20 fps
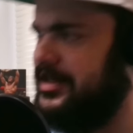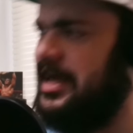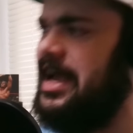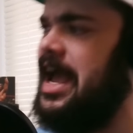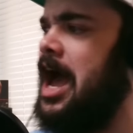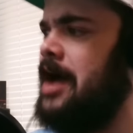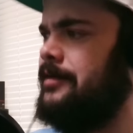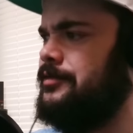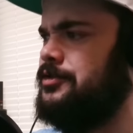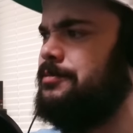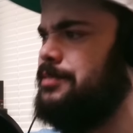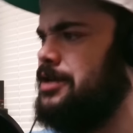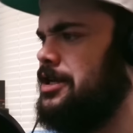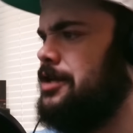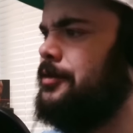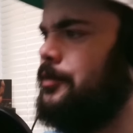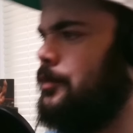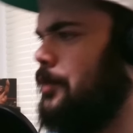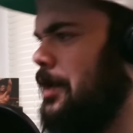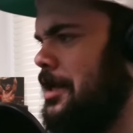I have to be
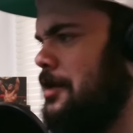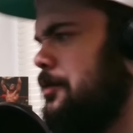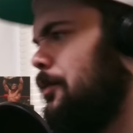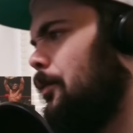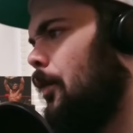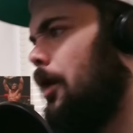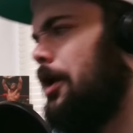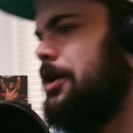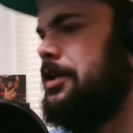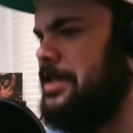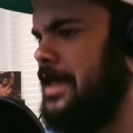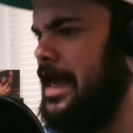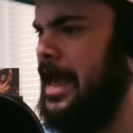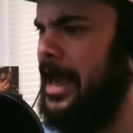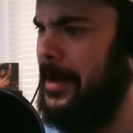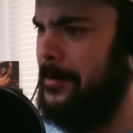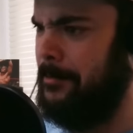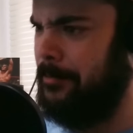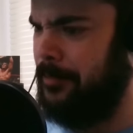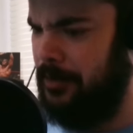in one
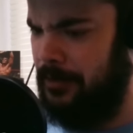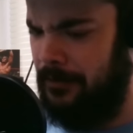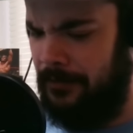camp.